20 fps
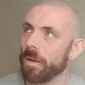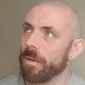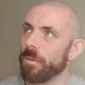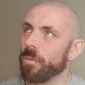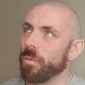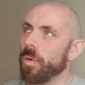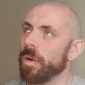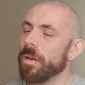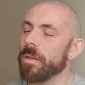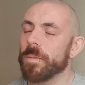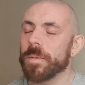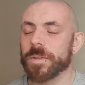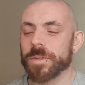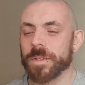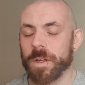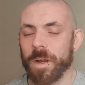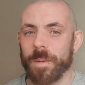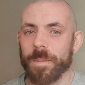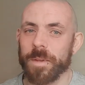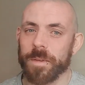one of the most
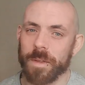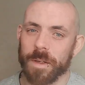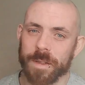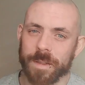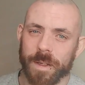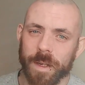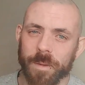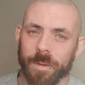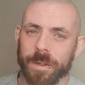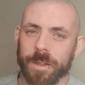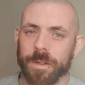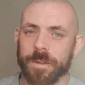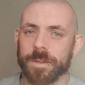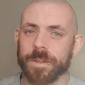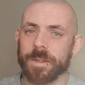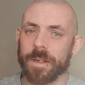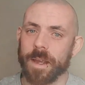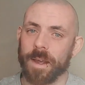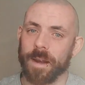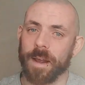common things I
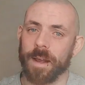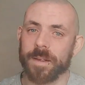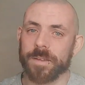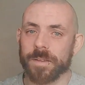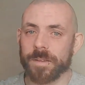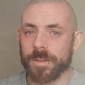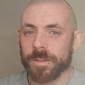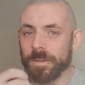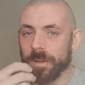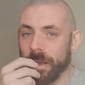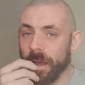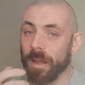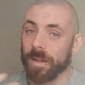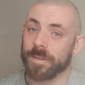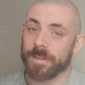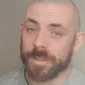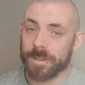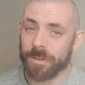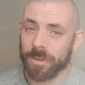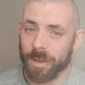used to get asked,
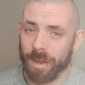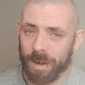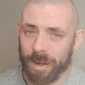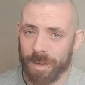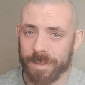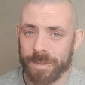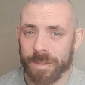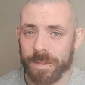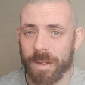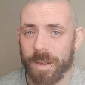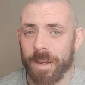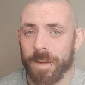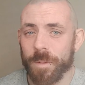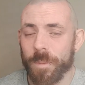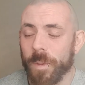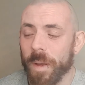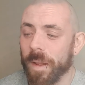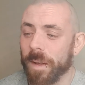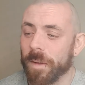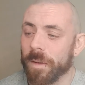and still get asked today
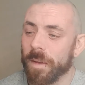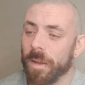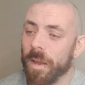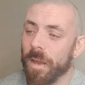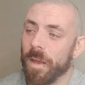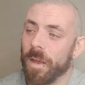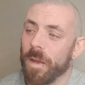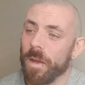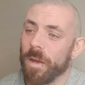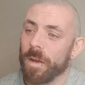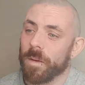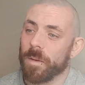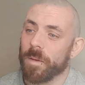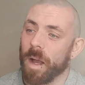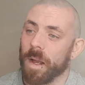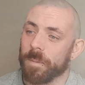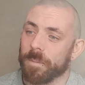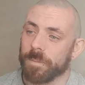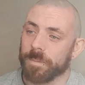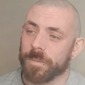when
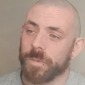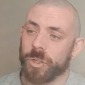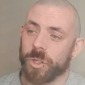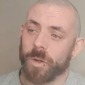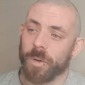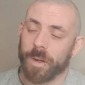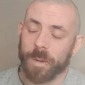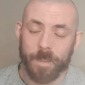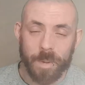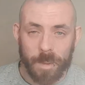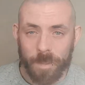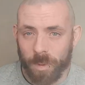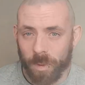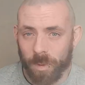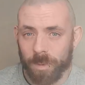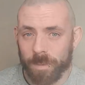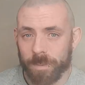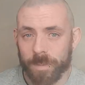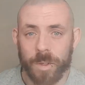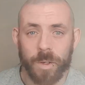I'm showing
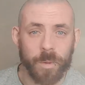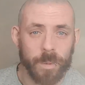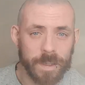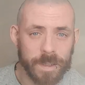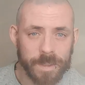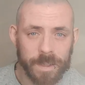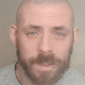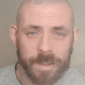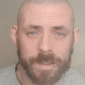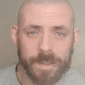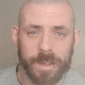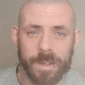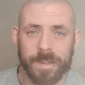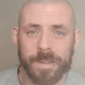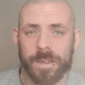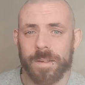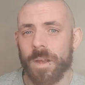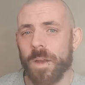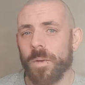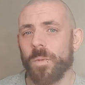people new whiskies,
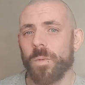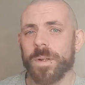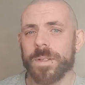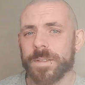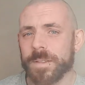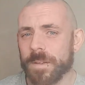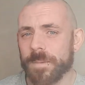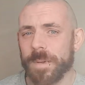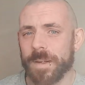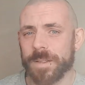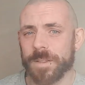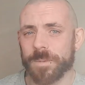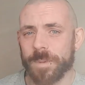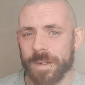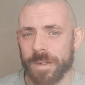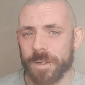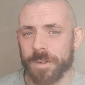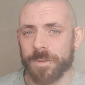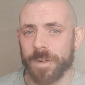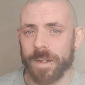is what's the best
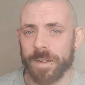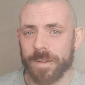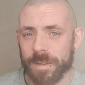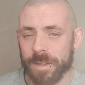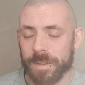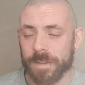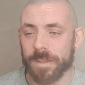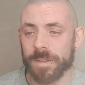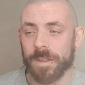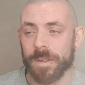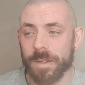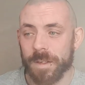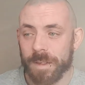way to drink this?